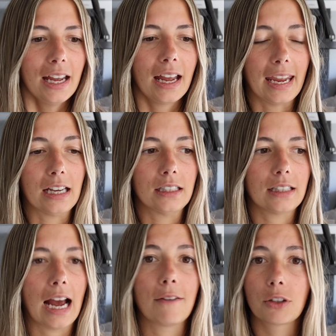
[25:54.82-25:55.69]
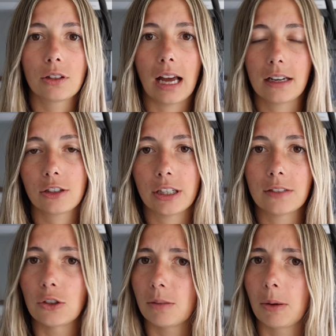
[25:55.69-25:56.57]
And after that
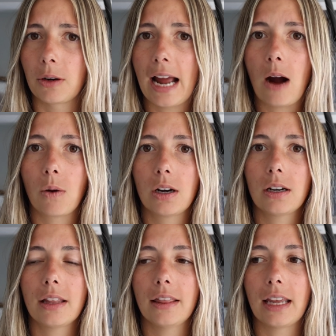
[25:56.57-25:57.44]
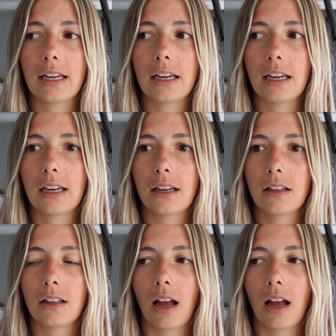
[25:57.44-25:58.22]
transfusion, about an hour, they